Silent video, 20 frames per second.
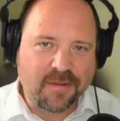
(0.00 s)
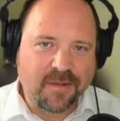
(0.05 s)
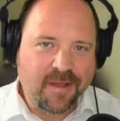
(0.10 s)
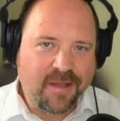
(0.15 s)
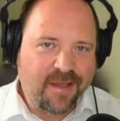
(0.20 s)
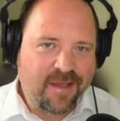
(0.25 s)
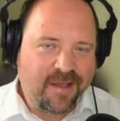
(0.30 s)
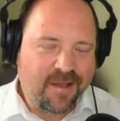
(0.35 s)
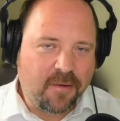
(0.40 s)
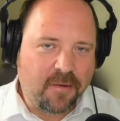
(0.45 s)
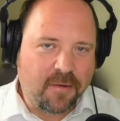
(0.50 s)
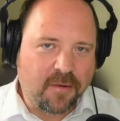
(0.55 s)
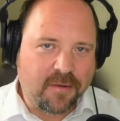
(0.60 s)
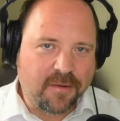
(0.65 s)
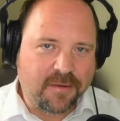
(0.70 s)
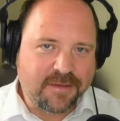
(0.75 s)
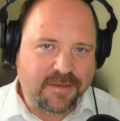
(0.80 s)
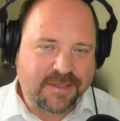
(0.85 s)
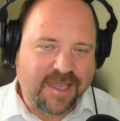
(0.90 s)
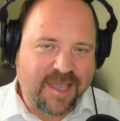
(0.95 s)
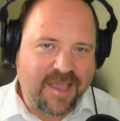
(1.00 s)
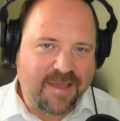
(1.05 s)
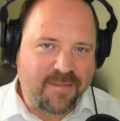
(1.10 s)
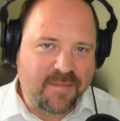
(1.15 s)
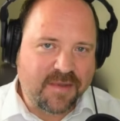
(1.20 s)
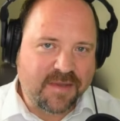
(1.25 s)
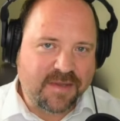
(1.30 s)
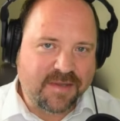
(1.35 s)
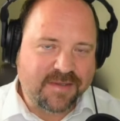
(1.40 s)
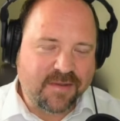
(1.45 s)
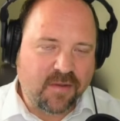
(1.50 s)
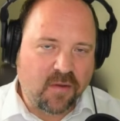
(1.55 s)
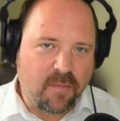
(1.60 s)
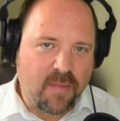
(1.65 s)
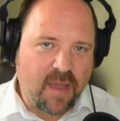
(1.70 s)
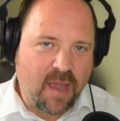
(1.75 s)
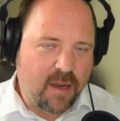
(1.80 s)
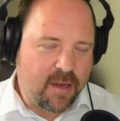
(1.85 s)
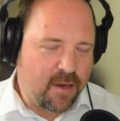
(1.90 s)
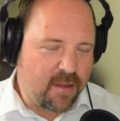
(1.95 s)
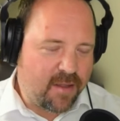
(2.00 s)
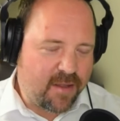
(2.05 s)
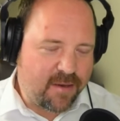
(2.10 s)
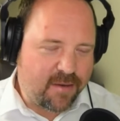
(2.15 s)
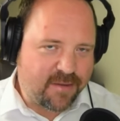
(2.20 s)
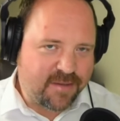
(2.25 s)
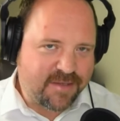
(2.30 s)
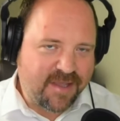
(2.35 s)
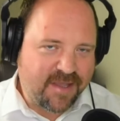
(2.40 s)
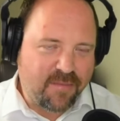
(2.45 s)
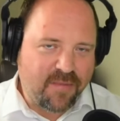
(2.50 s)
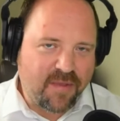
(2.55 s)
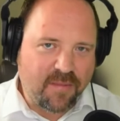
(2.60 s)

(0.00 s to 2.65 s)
or schemas, or I know they're not the same thing,